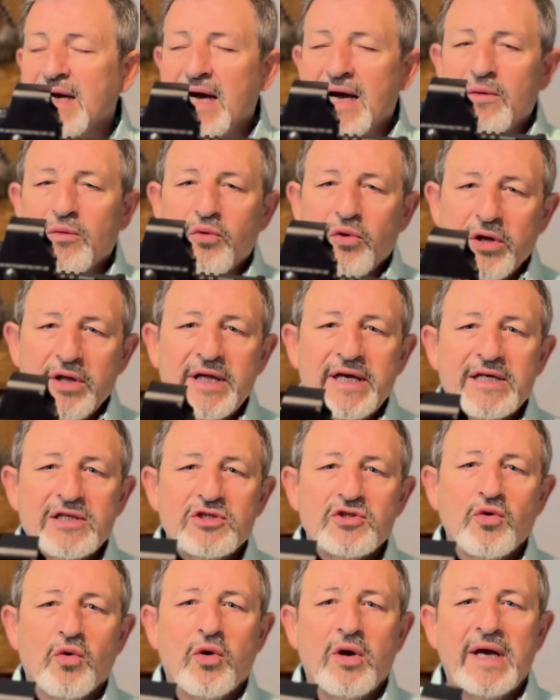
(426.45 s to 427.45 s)
I really
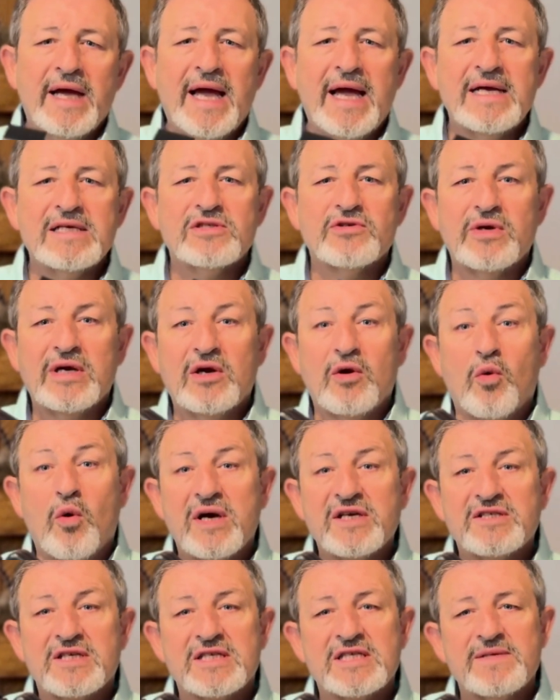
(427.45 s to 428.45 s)
enjoy answering
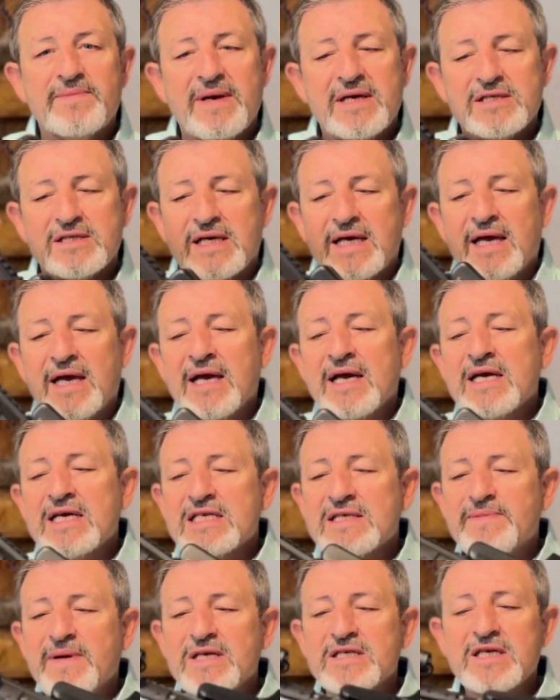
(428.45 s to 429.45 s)
questions, especially
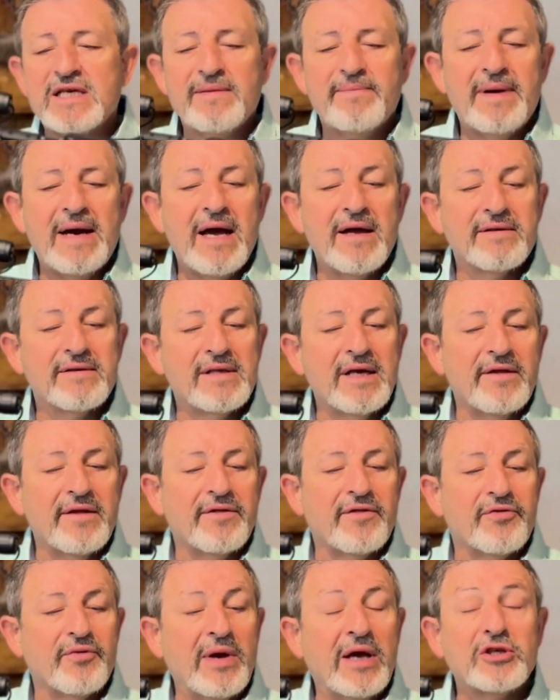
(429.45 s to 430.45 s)
about
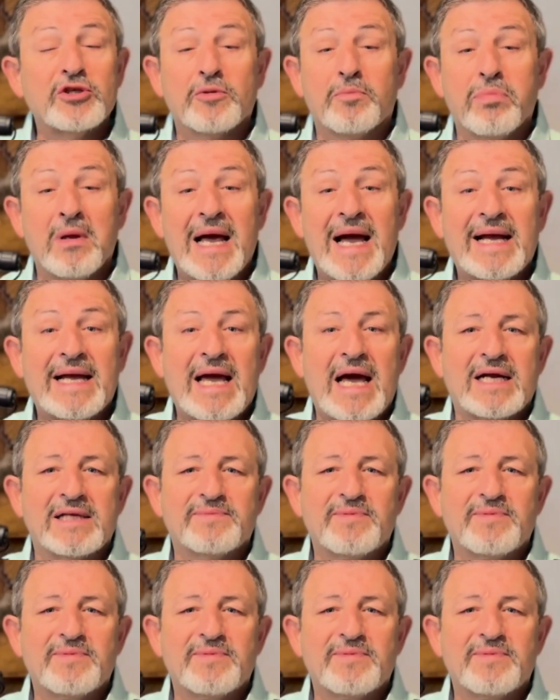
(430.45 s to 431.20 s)
the 300 Blackout.